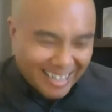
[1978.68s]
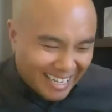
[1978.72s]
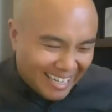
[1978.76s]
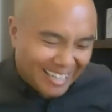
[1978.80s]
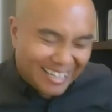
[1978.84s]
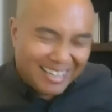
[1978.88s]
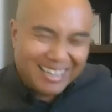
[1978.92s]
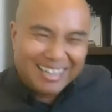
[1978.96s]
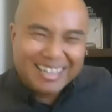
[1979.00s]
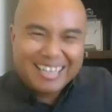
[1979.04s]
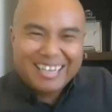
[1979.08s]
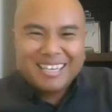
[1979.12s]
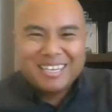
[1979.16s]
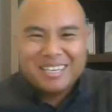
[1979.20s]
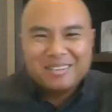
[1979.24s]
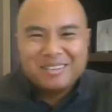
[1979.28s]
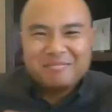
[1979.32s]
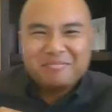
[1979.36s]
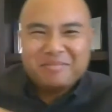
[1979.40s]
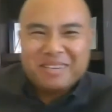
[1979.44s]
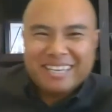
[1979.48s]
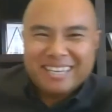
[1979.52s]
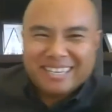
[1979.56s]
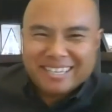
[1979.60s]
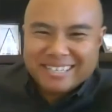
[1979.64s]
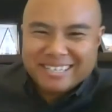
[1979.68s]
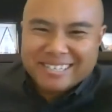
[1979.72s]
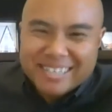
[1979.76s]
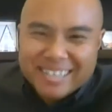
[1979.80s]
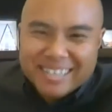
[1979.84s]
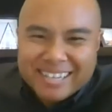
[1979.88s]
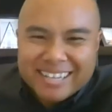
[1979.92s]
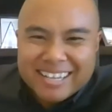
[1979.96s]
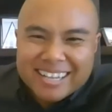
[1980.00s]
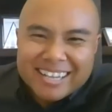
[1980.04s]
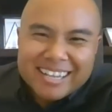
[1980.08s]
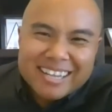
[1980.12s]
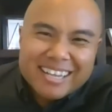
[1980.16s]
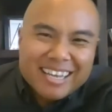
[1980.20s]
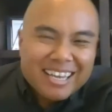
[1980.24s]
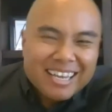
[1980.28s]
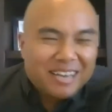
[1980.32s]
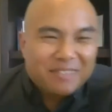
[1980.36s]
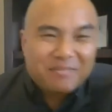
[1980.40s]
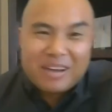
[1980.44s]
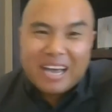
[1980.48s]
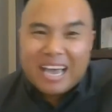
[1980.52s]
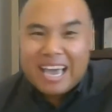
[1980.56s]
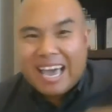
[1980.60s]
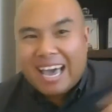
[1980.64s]
Lean and mean.
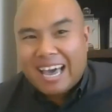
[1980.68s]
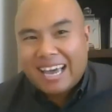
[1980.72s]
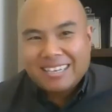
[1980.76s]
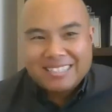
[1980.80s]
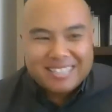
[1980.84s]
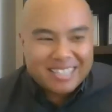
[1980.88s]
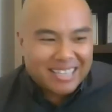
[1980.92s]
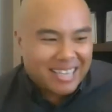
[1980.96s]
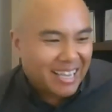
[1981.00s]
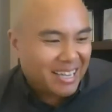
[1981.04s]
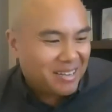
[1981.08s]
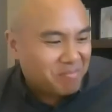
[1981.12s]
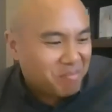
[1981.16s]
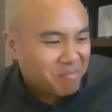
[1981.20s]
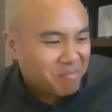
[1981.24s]
If I had to get